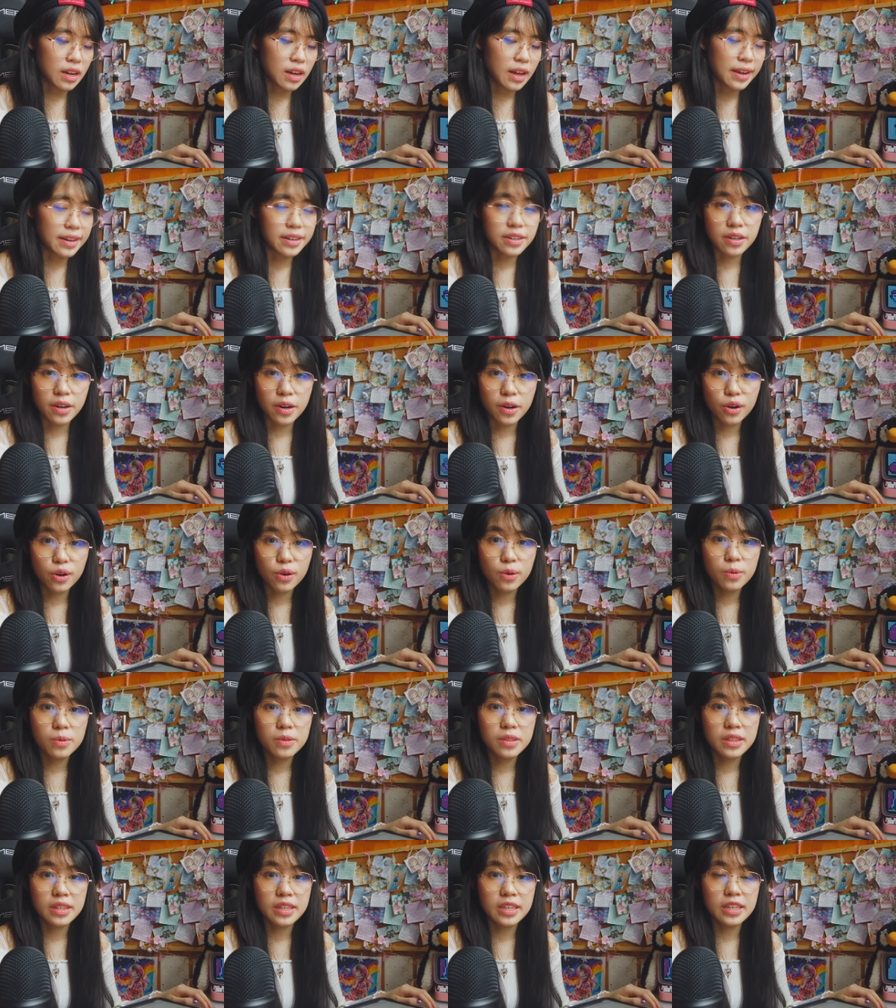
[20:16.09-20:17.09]
I
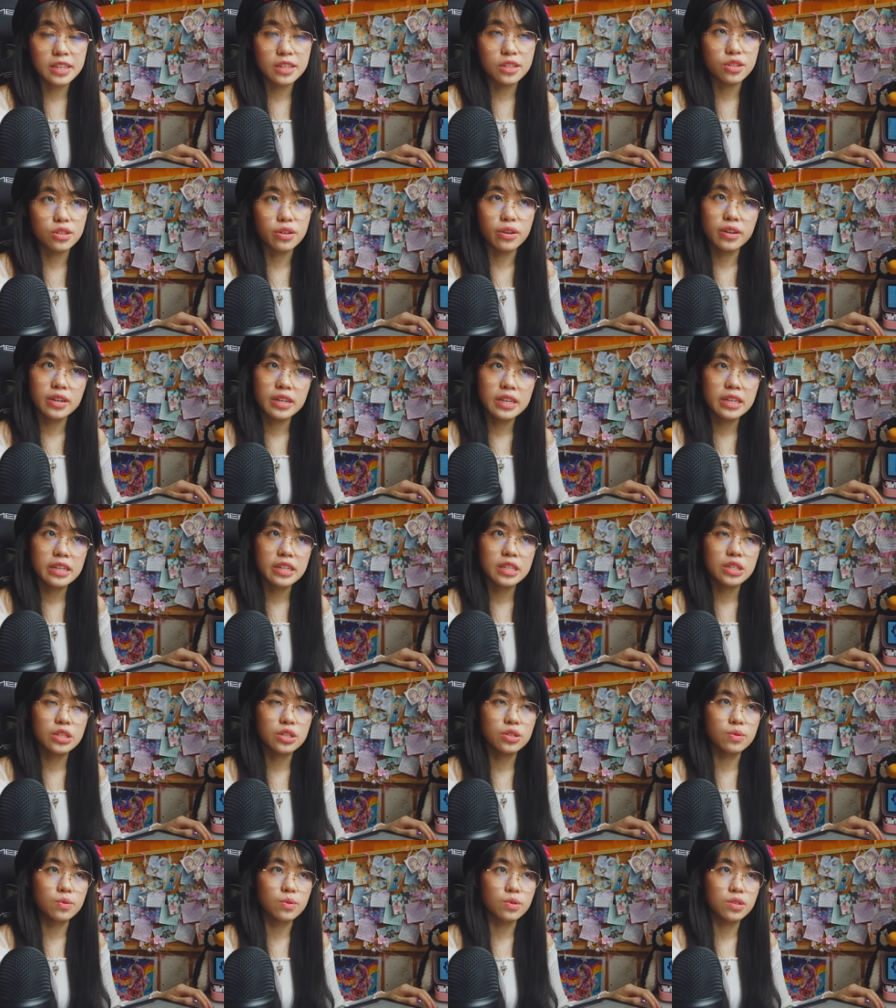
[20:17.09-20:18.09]
know the journey
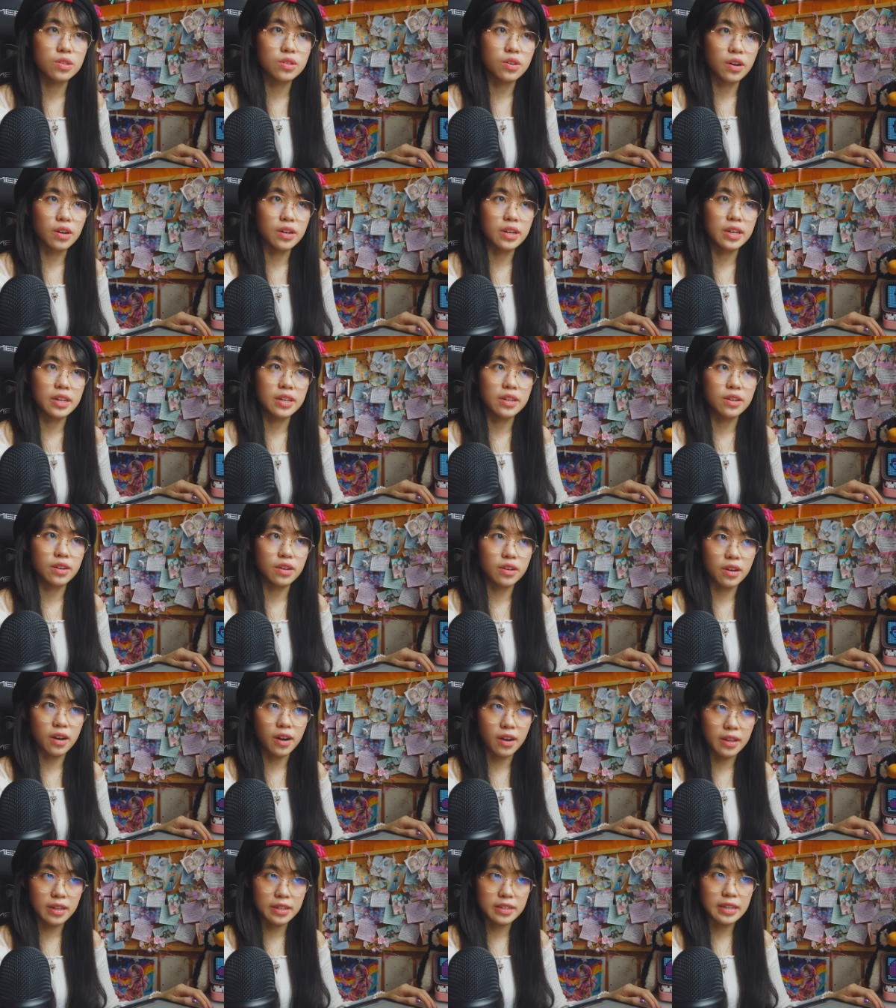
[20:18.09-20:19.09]
to starting your
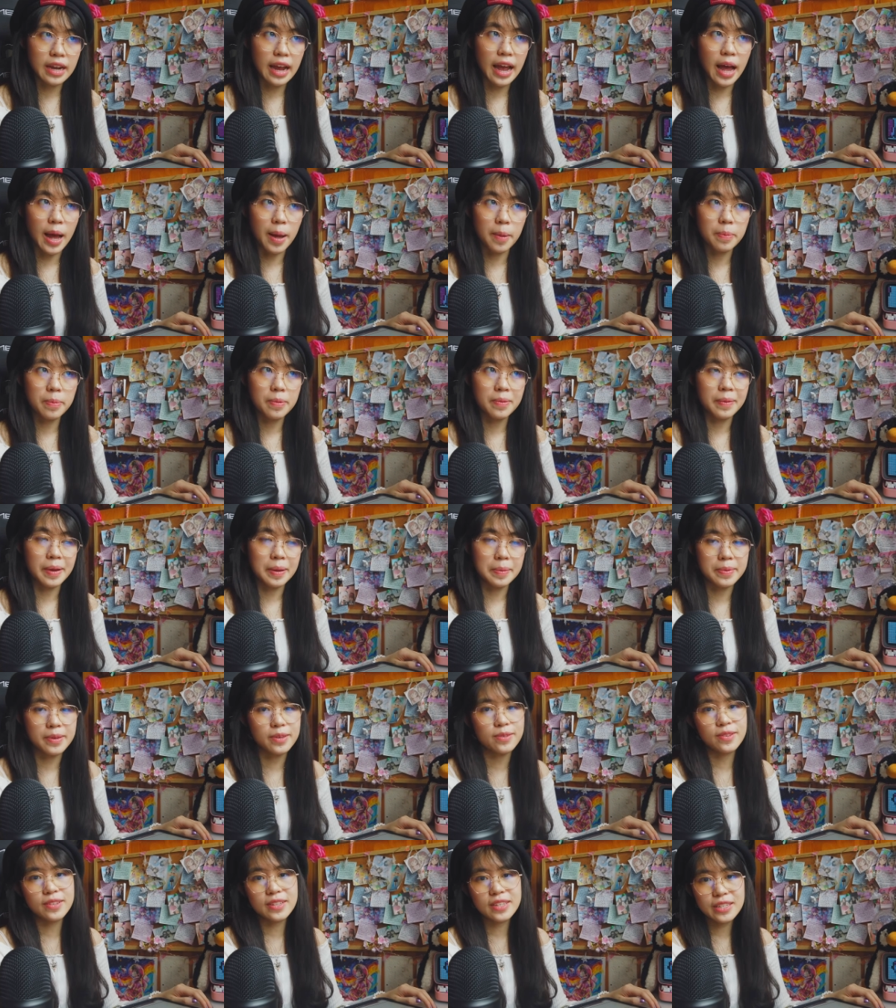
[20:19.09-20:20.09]
college app might
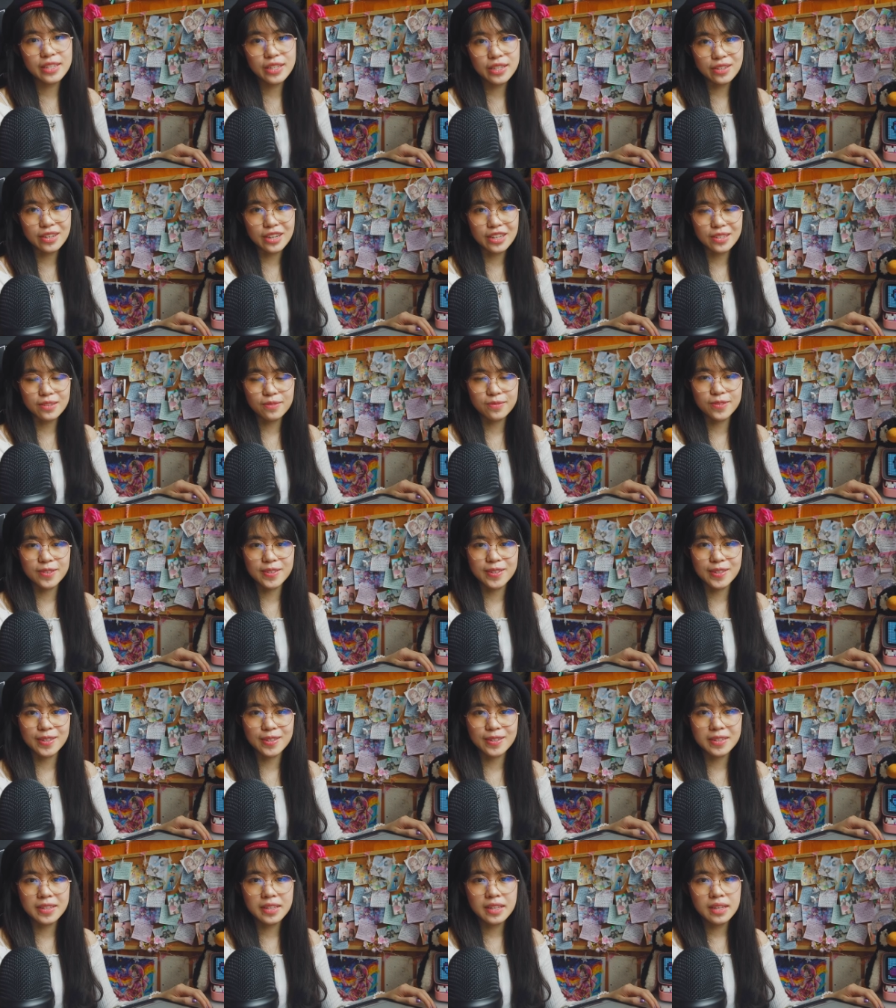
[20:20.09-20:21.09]
be really
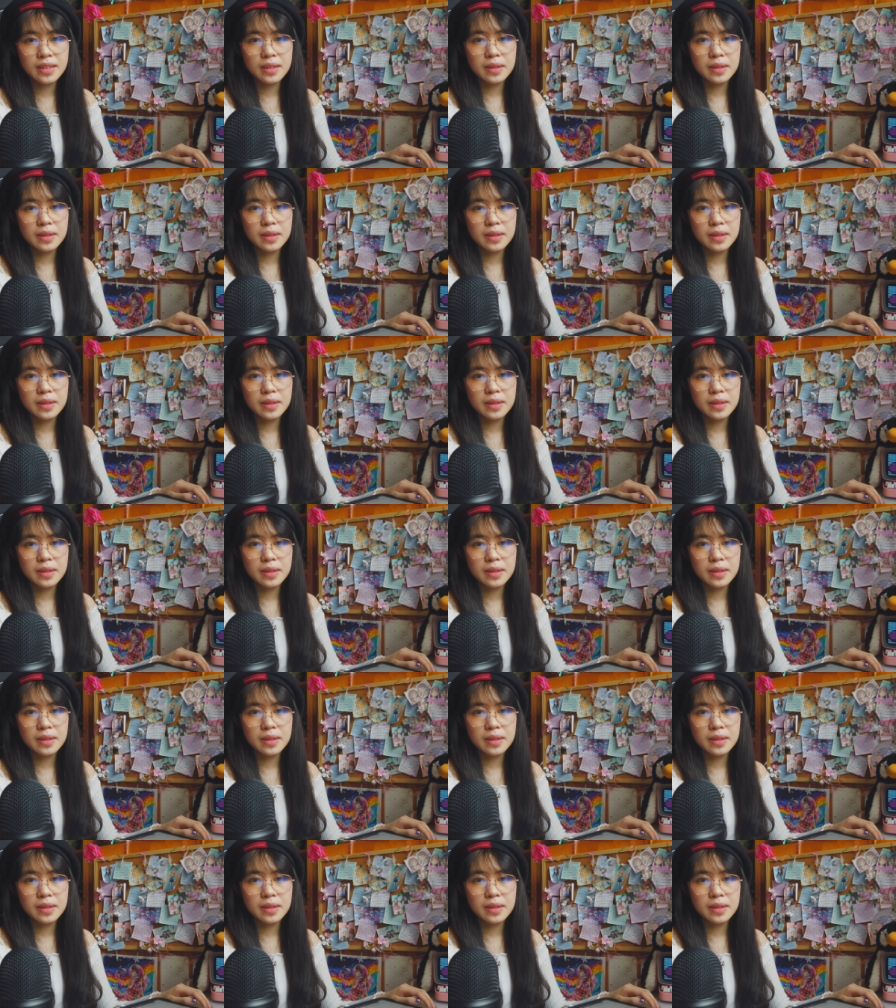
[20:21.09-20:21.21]
stressful,